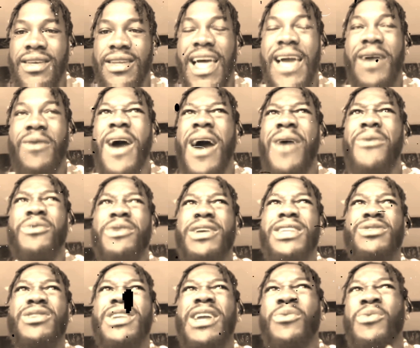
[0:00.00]
Like, why would
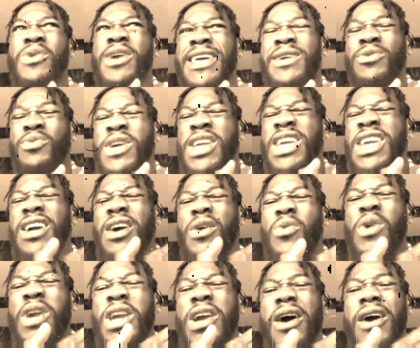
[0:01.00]
we do that when we
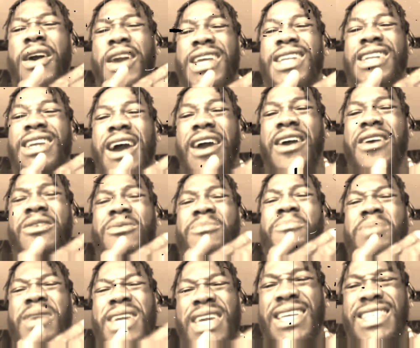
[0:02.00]
we are in the
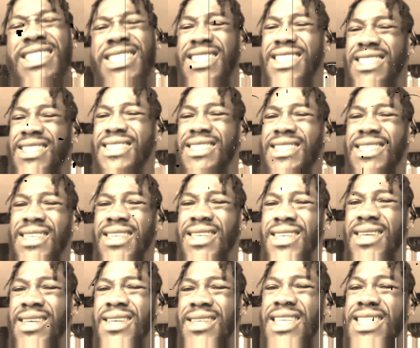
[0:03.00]
hurt business?
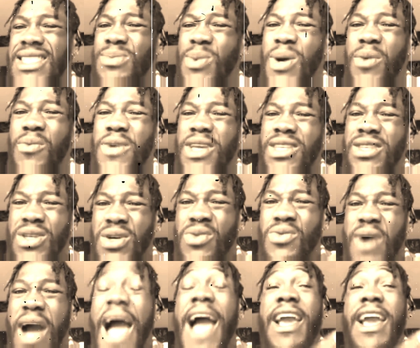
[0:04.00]
This is what we do.